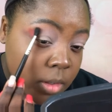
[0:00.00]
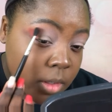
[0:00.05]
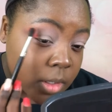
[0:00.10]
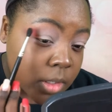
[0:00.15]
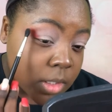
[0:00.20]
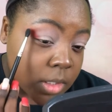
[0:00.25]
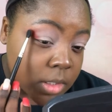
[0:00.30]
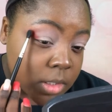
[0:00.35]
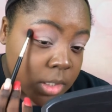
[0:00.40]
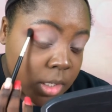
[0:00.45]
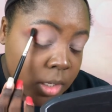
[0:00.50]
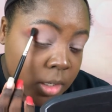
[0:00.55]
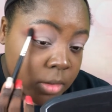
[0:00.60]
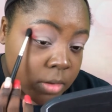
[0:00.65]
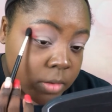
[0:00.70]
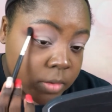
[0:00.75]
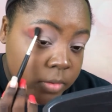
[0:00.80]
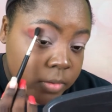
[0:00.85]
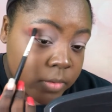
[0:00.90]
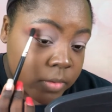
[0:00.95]
And then
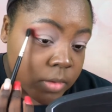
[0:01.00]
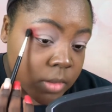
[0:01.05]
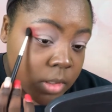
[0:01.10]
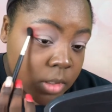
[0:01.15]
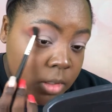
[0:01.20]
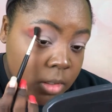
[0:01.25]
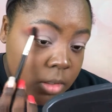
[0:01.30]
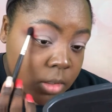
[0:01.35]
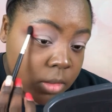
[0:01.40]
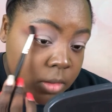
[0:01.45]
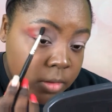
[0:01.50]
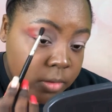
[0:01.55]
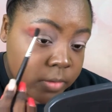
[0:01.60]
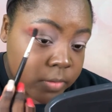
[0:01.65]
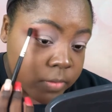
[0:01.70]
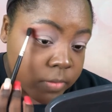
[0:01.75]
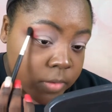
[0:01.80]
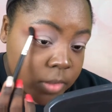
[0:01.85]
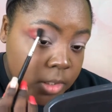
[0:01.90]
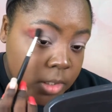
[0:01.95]
kind of
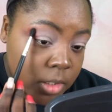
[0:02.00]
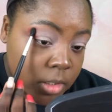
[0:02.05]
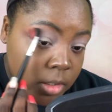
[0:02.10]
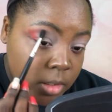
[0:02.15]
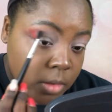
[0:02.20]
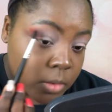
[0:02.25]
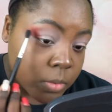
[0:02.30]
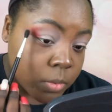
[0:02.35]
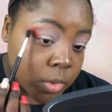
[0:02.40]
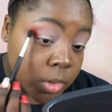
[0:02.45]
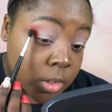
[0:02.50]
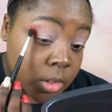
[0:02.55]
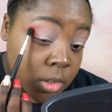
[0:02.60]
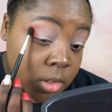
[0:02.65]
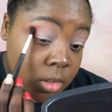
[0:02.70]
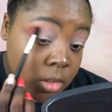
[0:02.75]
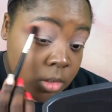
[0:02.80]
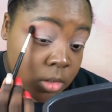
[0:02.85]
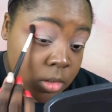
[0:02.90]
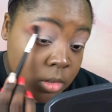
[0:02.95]
flick it inward.